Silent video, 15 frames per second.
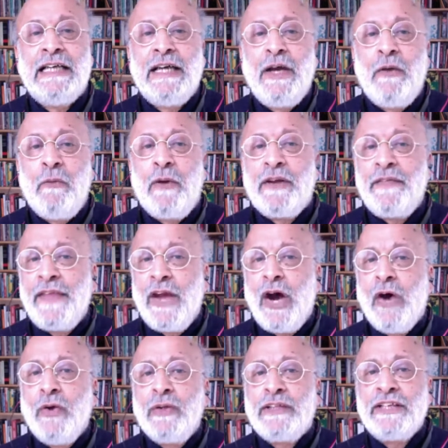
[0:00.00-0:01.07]
one of the
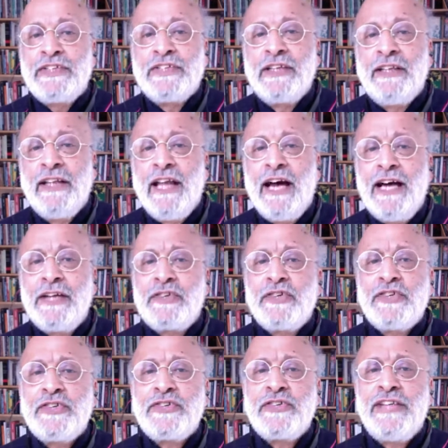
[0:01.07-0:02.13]
oldest and
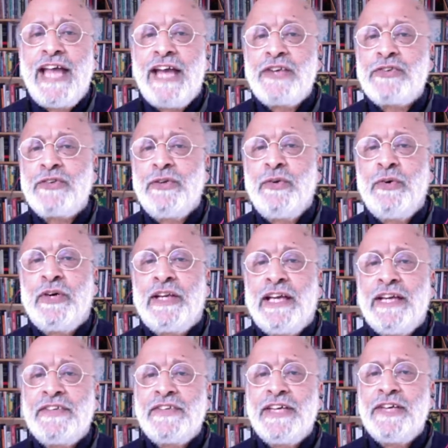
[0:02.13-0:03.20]
largest national
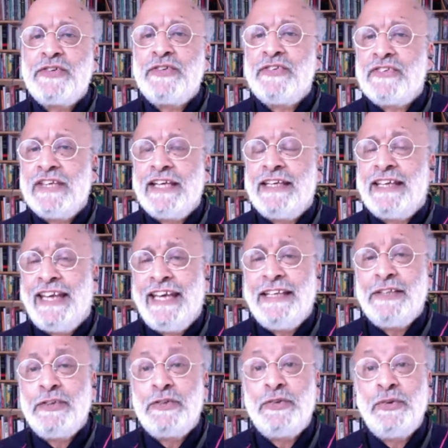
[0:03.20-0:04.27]
organizations
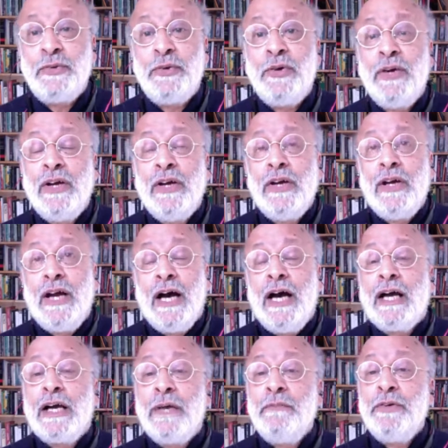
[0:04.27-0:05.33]
dedicated to
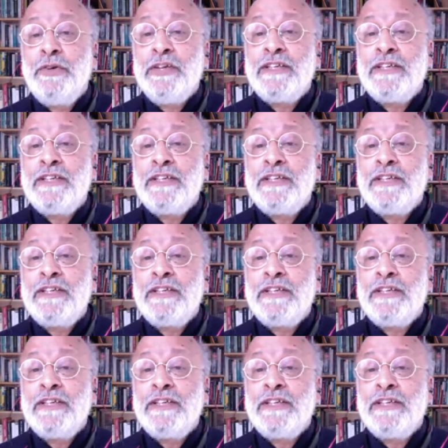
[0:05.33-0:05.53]
community